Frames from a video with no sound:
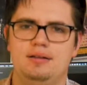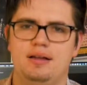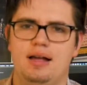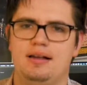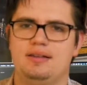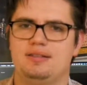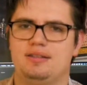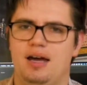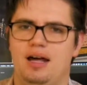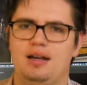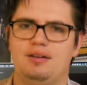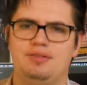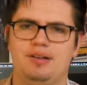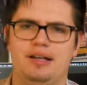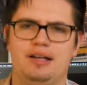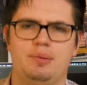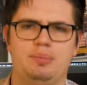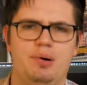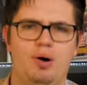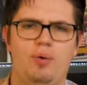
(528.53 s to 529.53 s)
as kind of
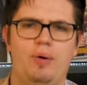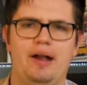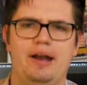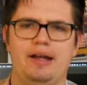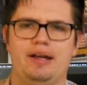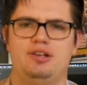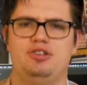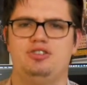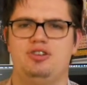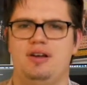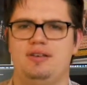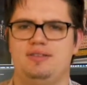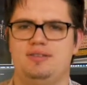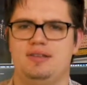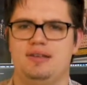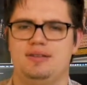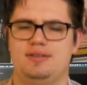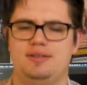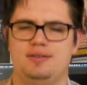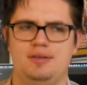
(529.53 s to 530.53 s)
like a poetic
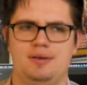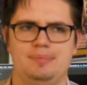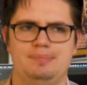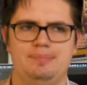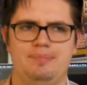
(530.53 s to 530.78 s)
justice.